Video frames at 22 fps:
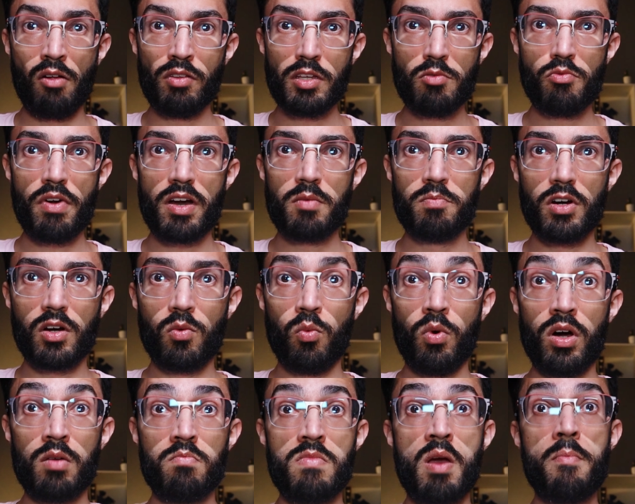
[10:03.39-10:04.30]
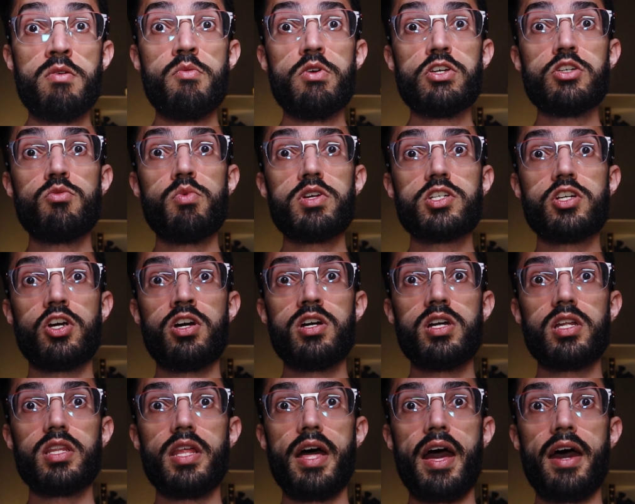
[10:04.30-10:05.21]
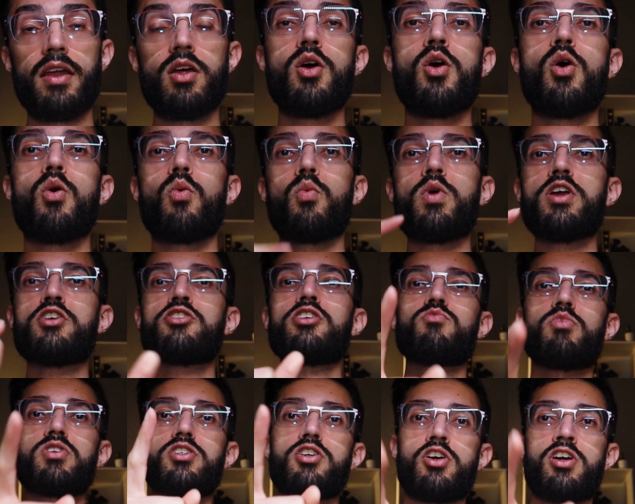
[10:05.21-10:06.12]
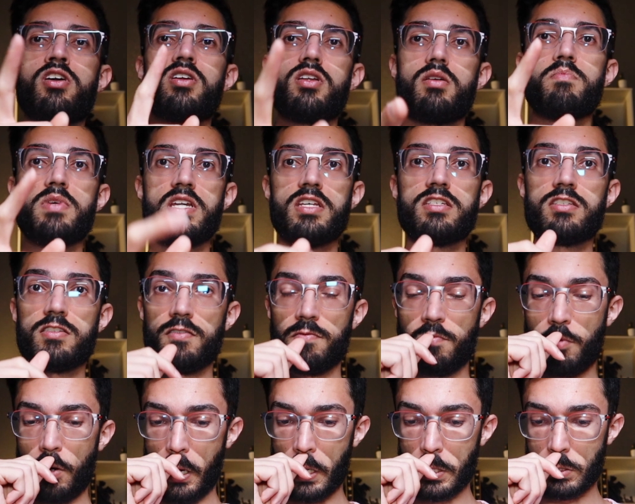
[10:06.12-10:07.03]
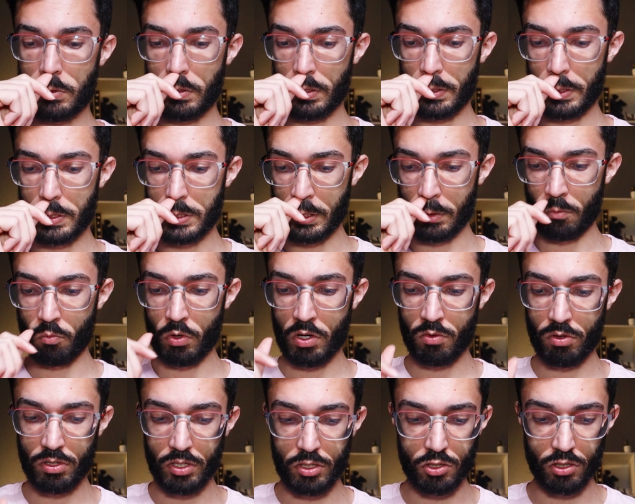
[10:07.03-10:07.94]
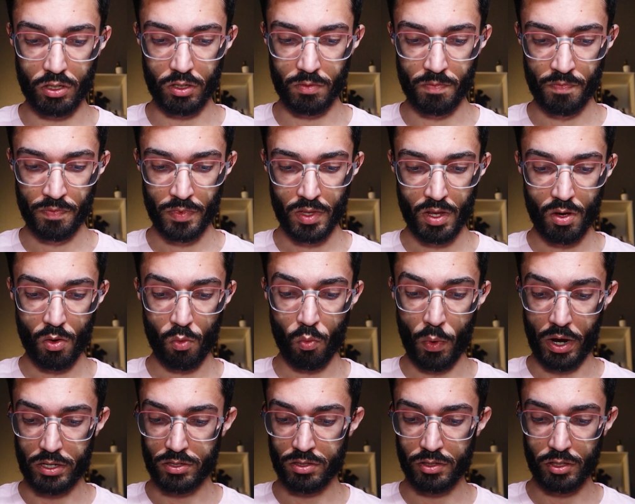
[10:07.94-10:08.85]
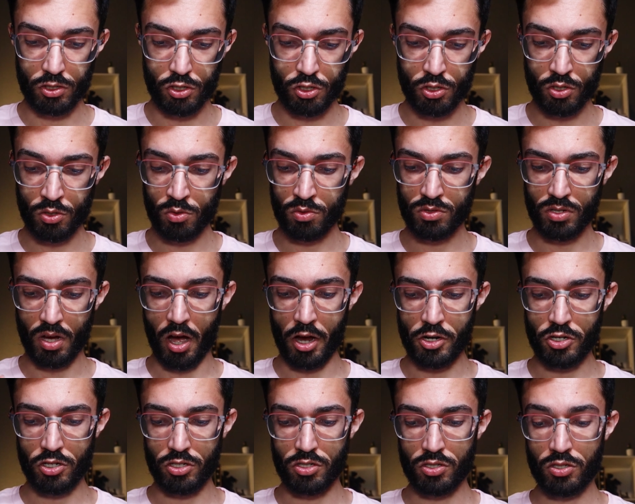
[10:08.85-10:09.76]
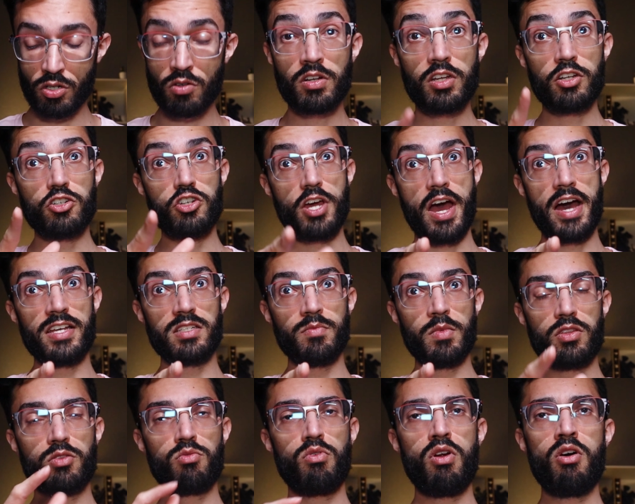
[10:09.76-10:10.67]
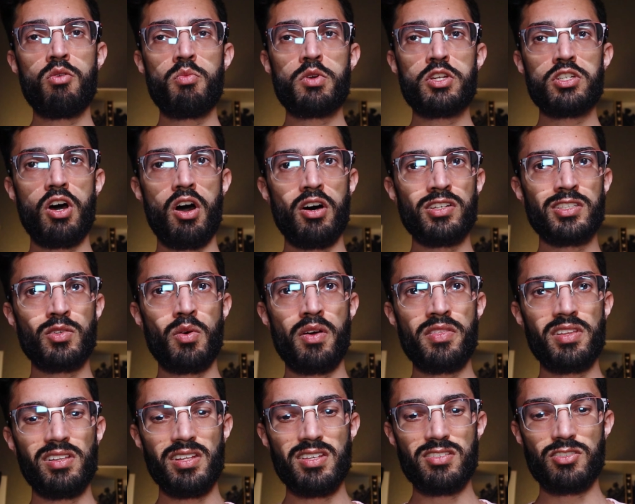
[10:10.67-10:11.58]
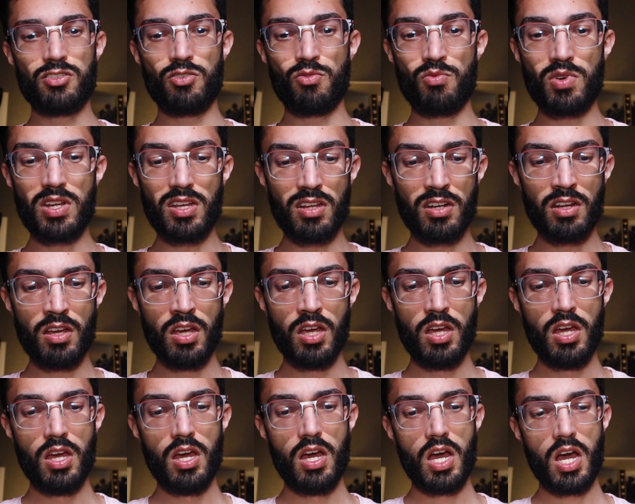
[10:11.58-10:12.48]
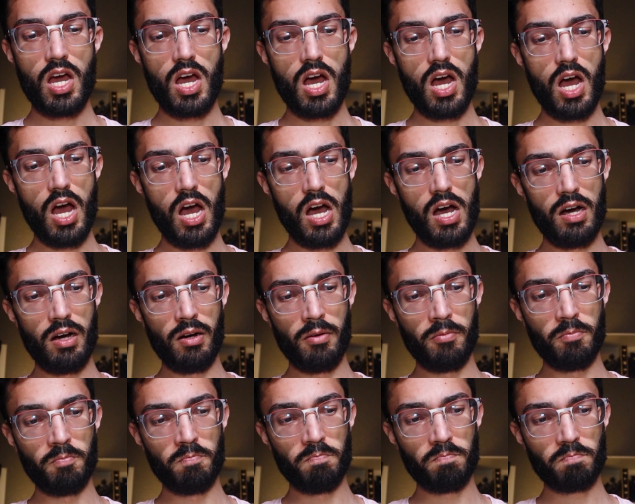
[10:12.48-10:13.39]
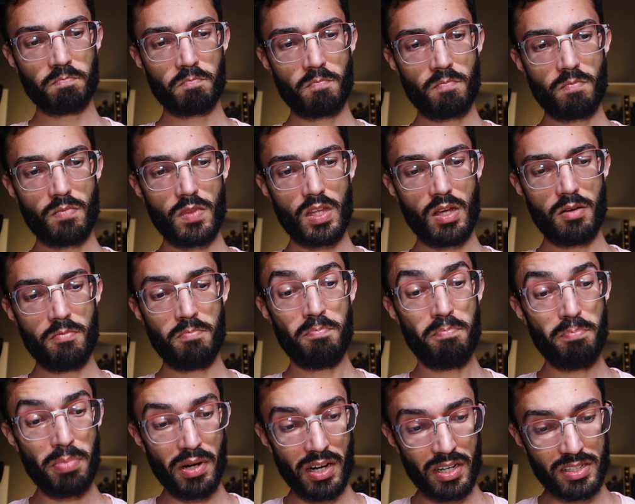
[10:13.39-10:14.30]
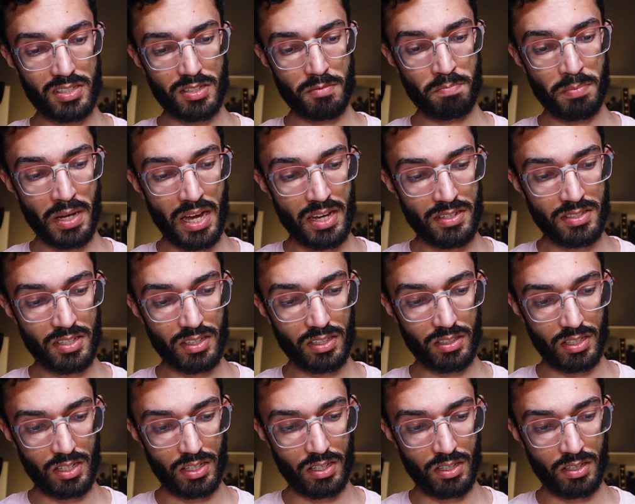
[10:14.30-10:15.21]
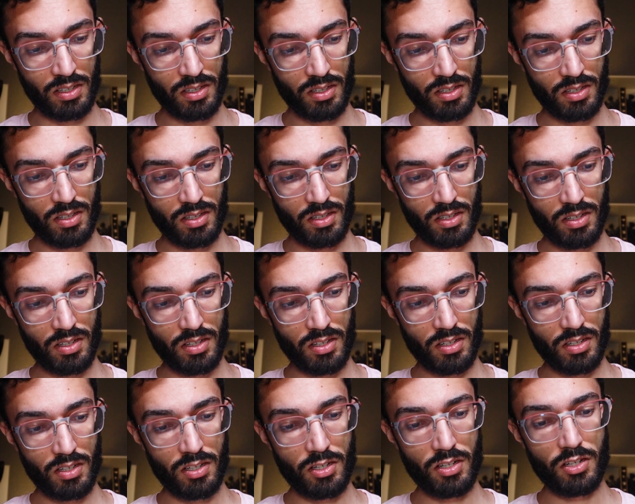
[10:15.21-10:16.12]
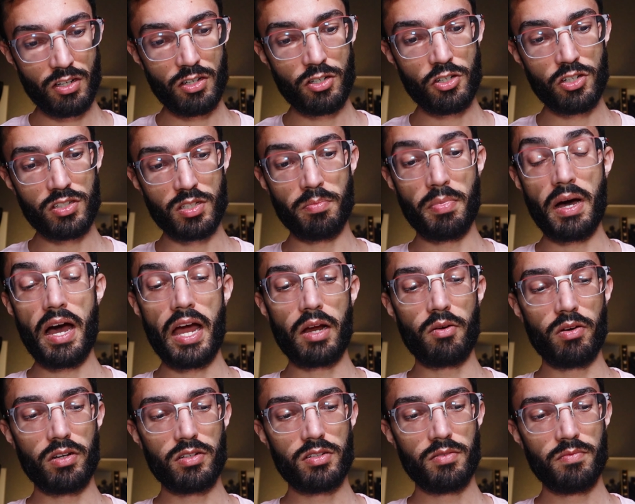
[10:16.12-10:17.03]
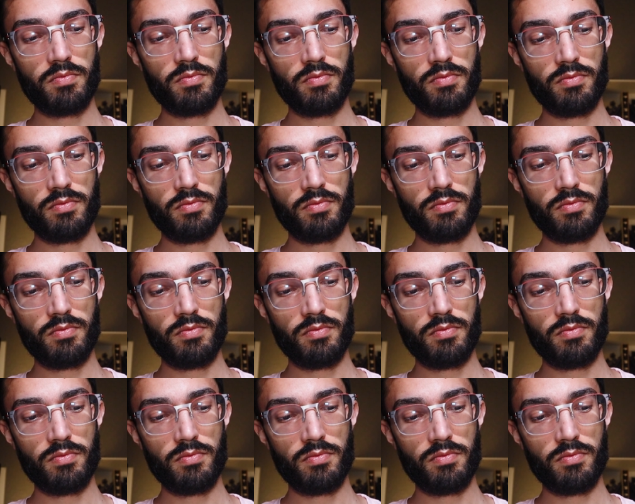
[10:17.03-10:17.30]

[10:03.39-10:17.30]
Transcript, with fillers: I only read book one. Maybe we should return to that. We should return to the Beasts of Prey trilogy. We really should. Wesley Chu, Tasha Suri, Jasmine Throne, which is also on the list to read. Um, but basically, she's a pirate.